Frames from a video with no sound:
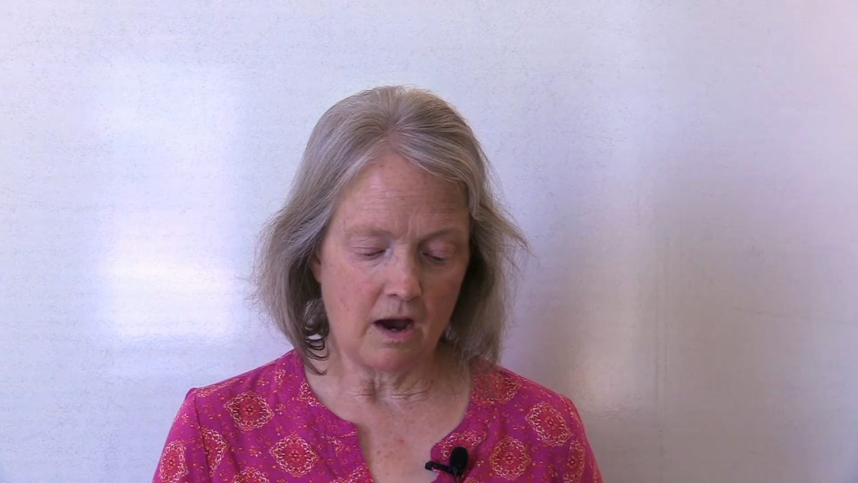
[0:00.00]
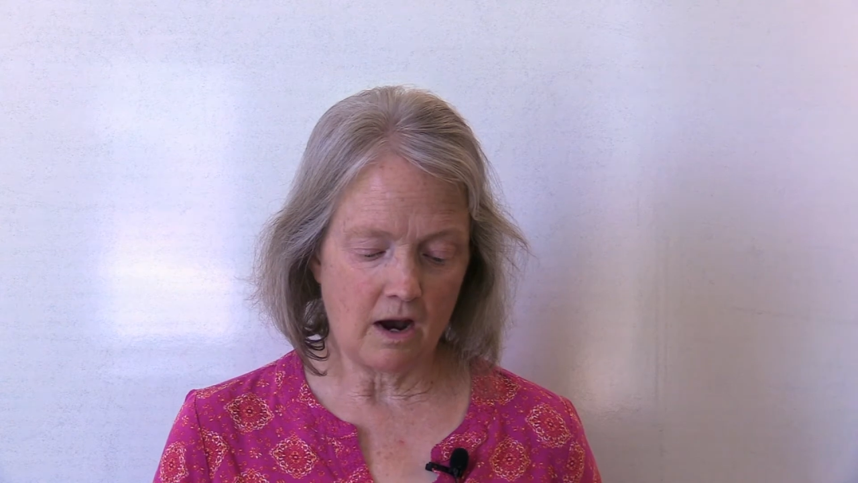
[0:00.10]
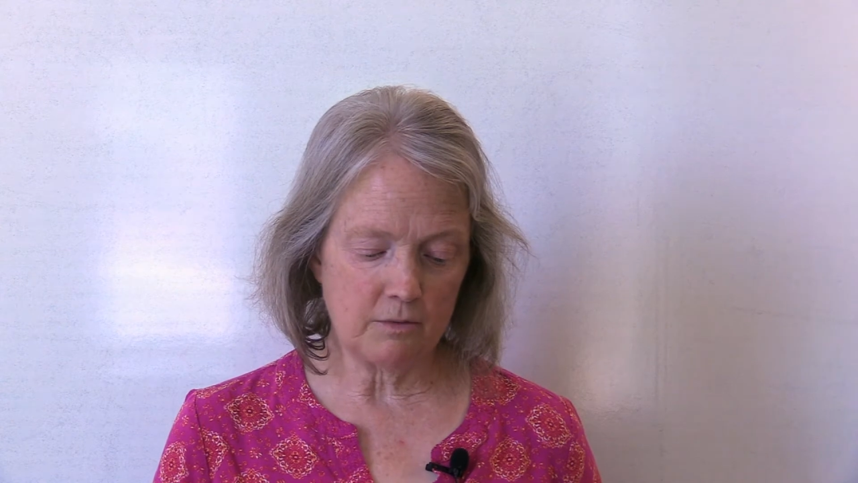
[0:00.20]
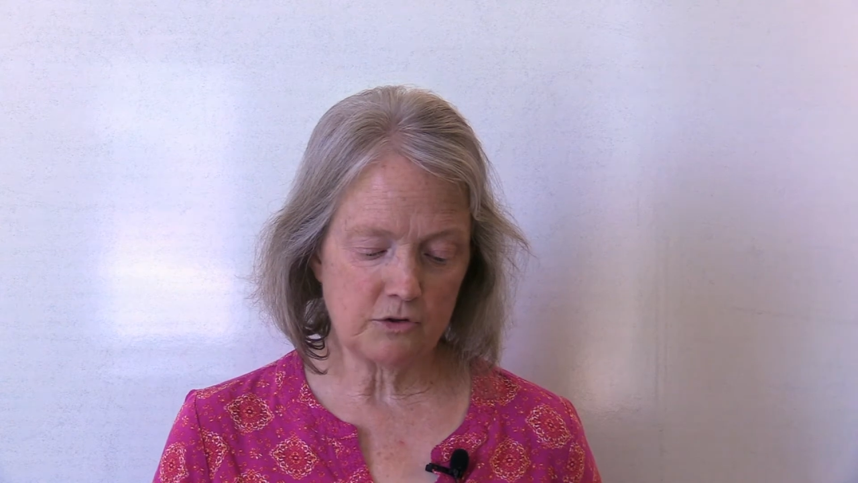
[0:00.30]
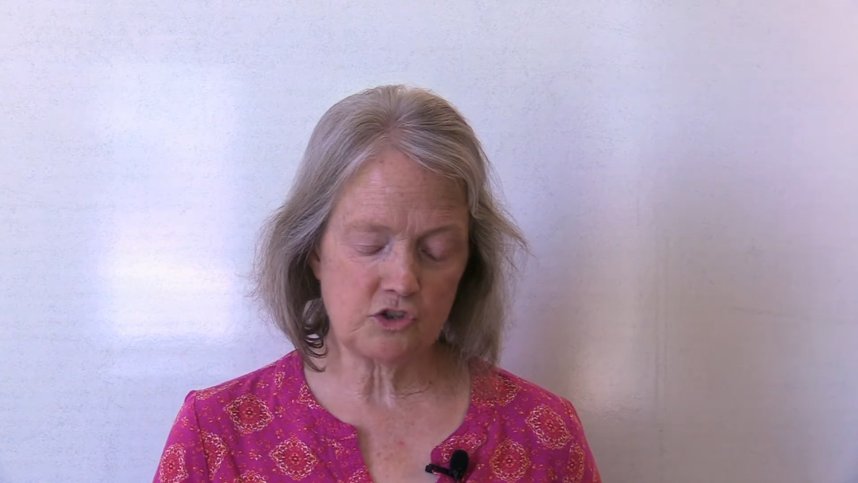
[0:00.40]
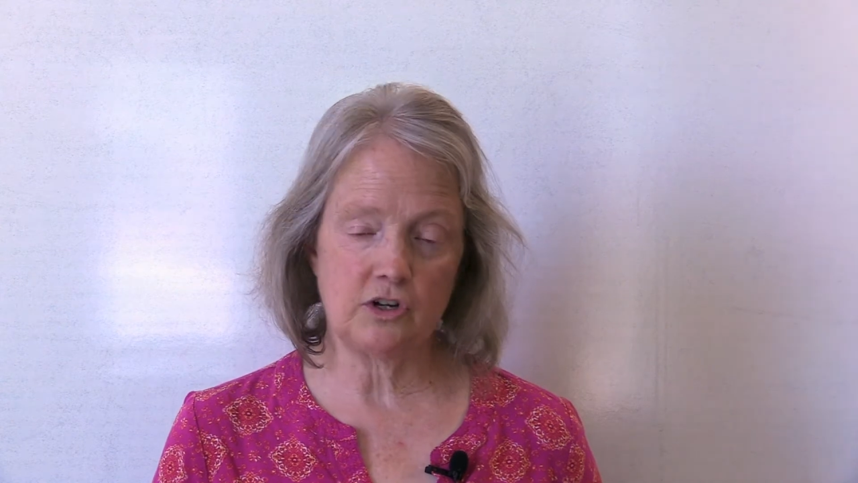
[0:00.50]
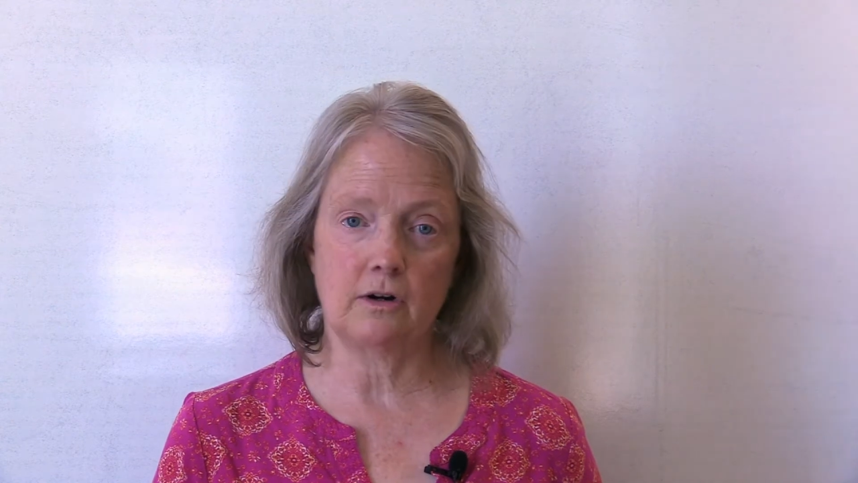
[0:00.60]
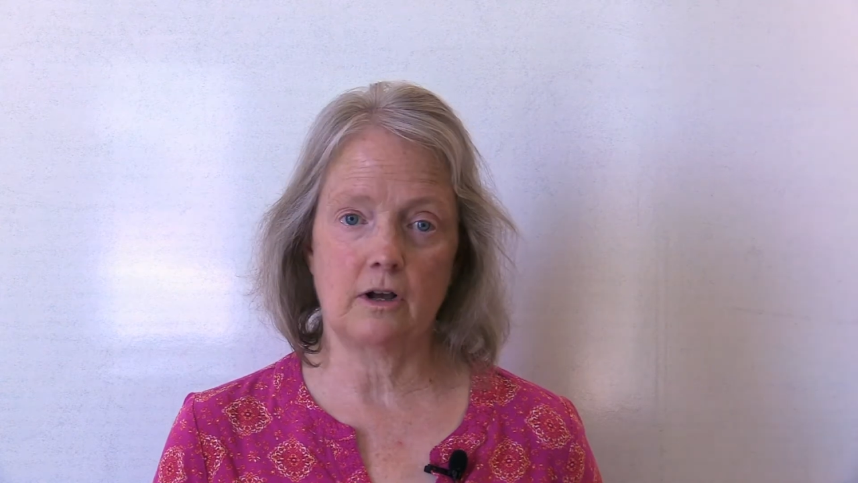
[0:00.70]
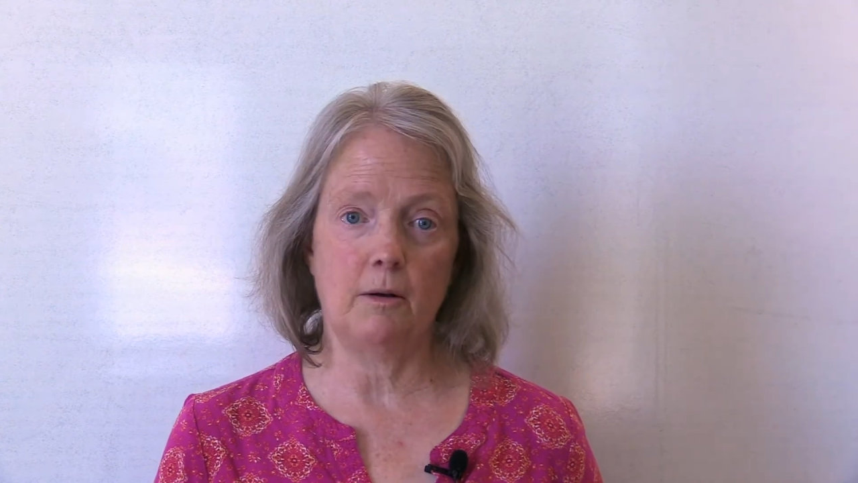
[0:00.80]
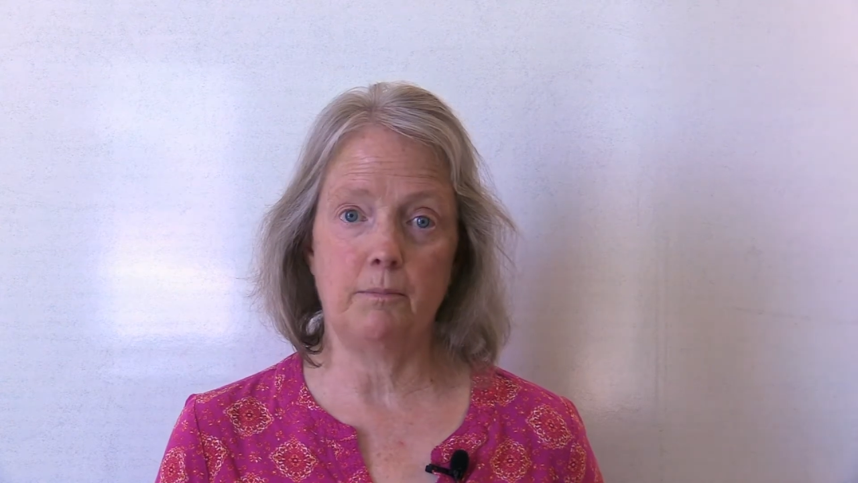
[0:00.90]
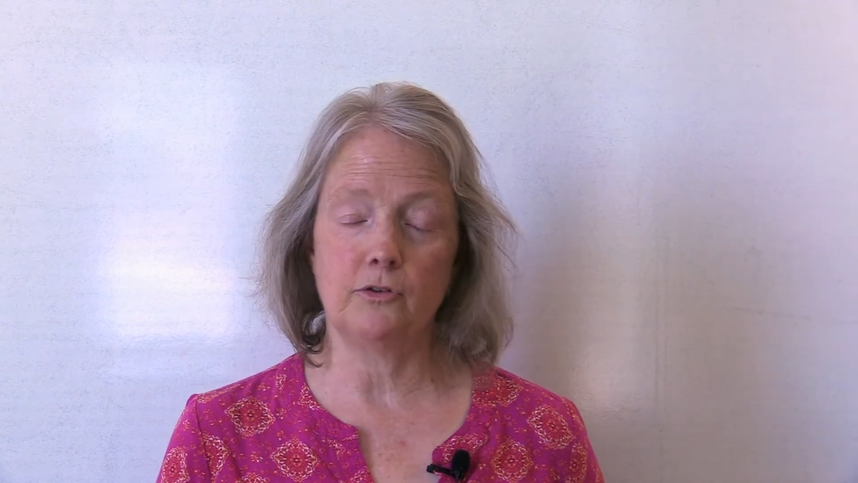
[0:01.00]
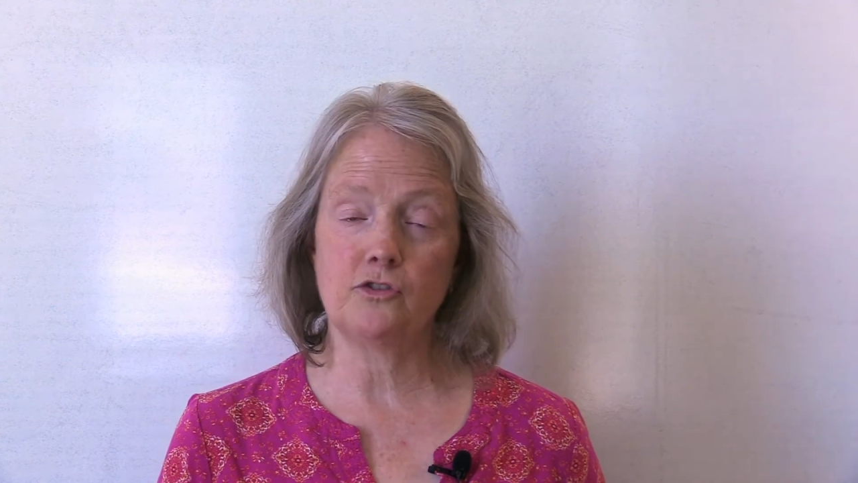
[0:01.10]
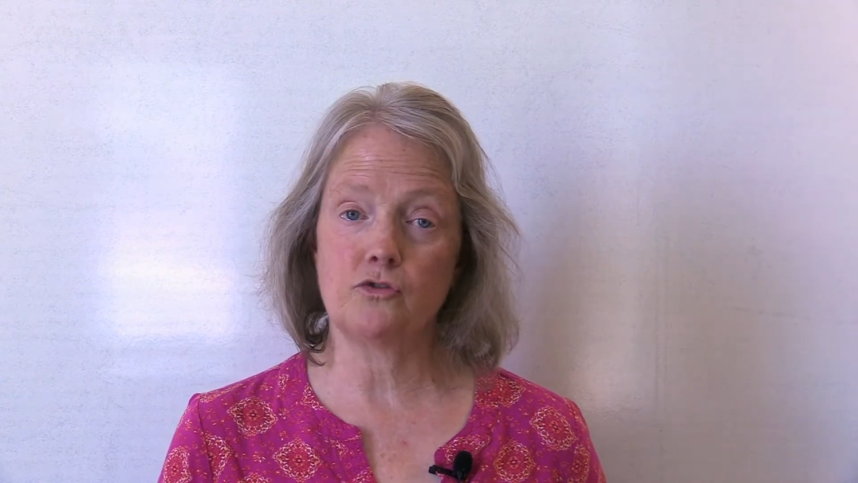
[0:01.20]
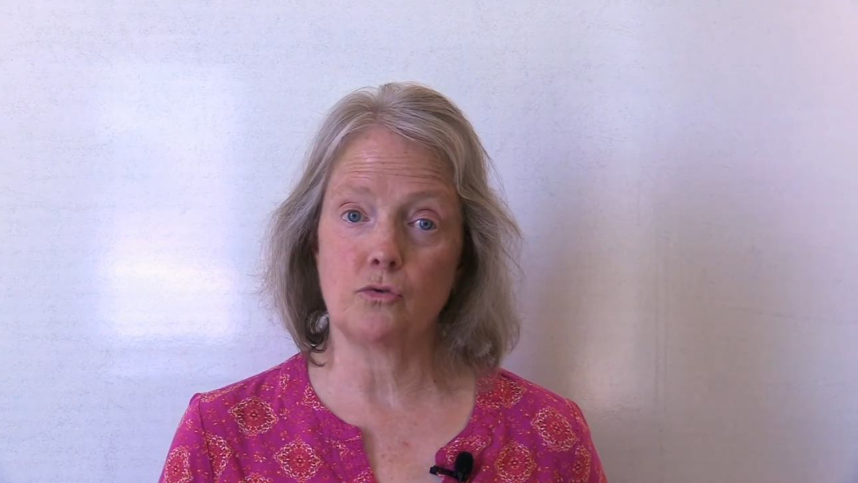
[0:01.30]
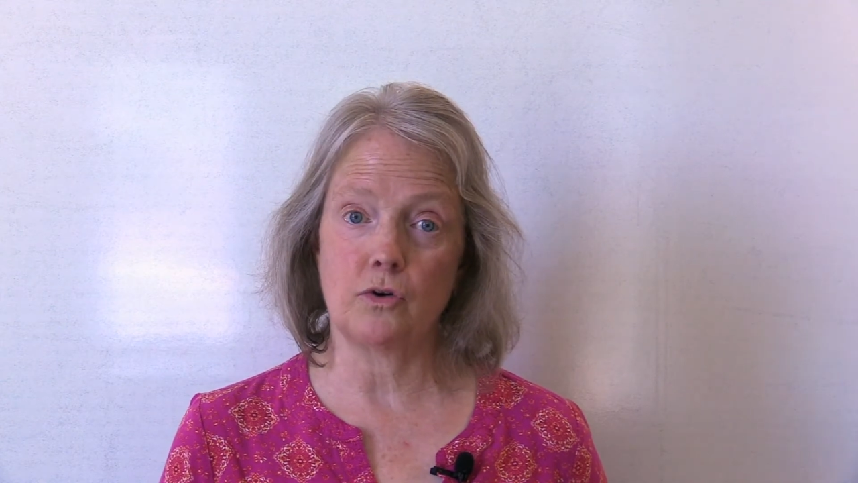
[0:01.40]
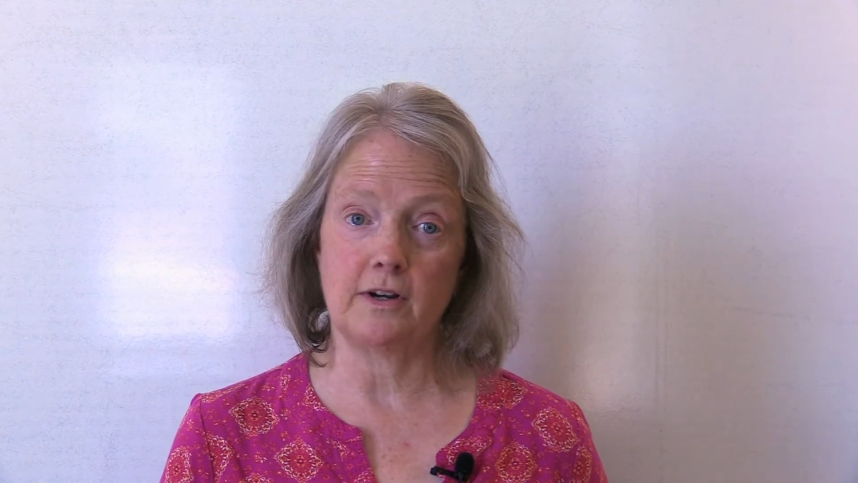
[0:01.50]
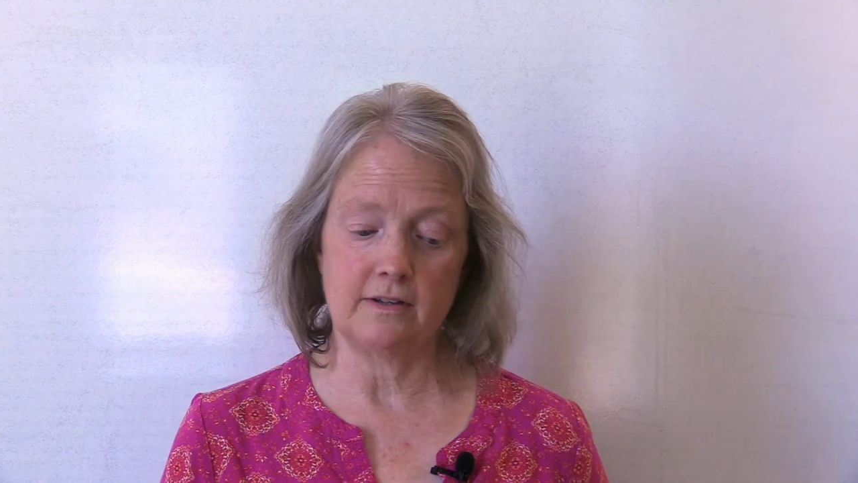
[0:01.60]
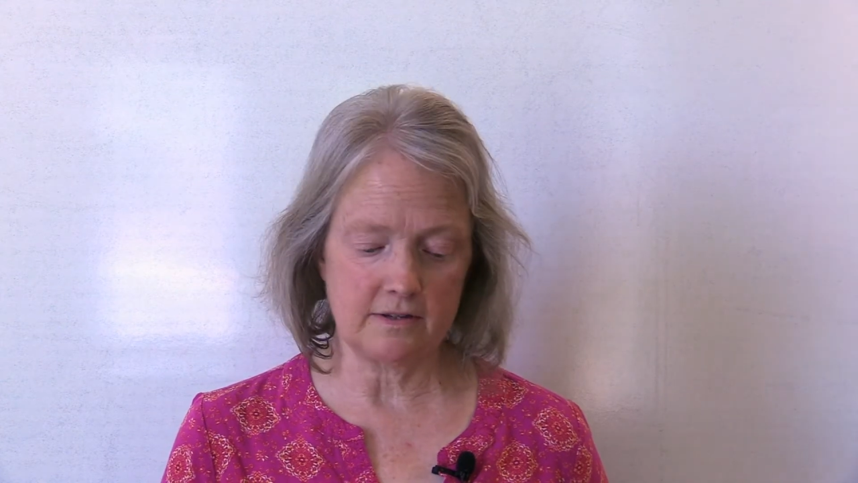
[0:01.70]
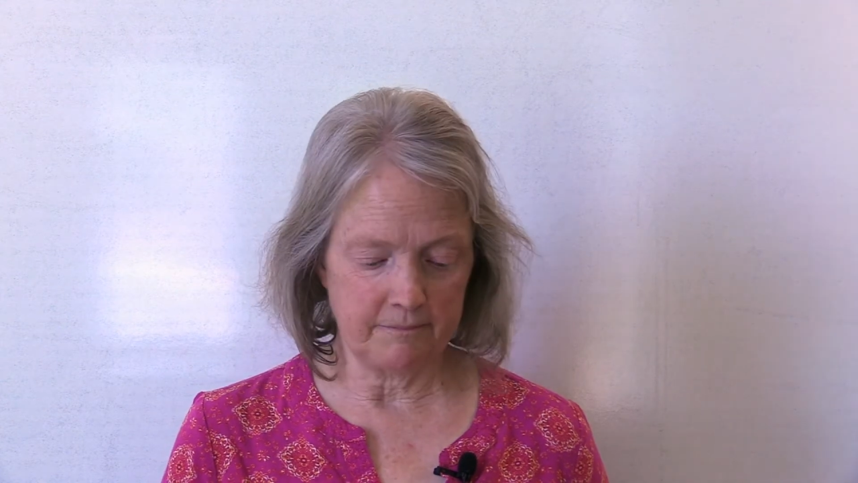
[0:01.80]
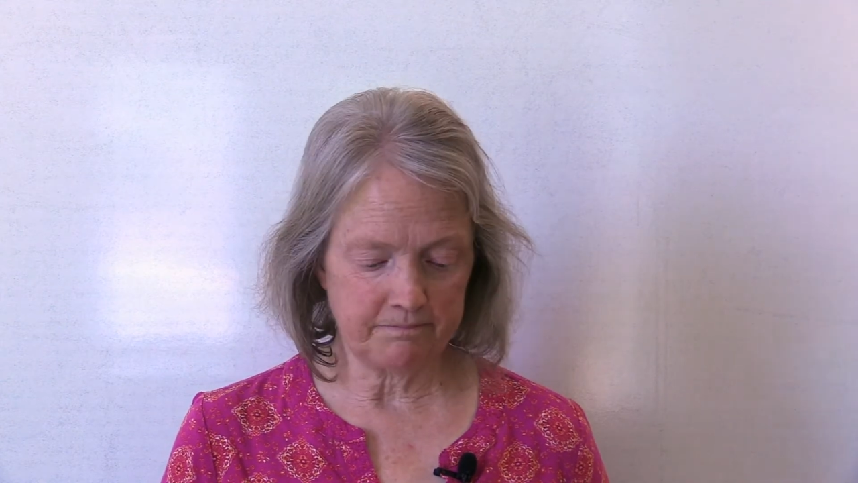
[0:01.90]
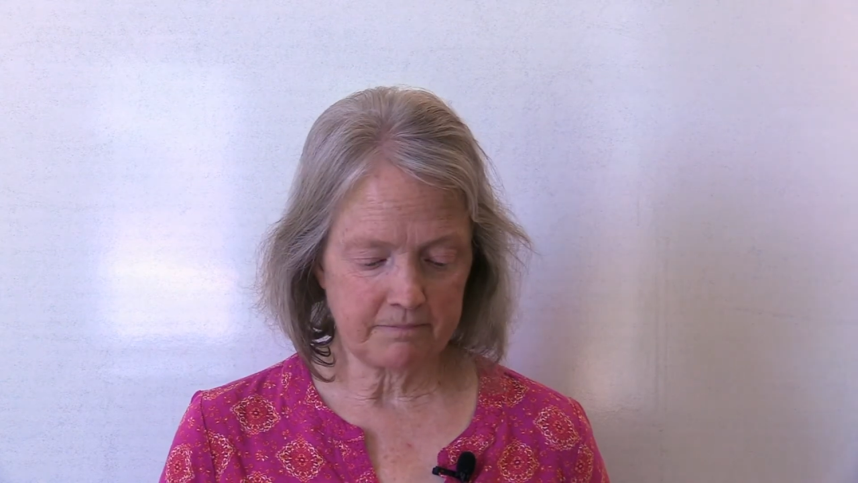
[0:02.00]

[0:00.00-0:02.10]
I will share a couple stories.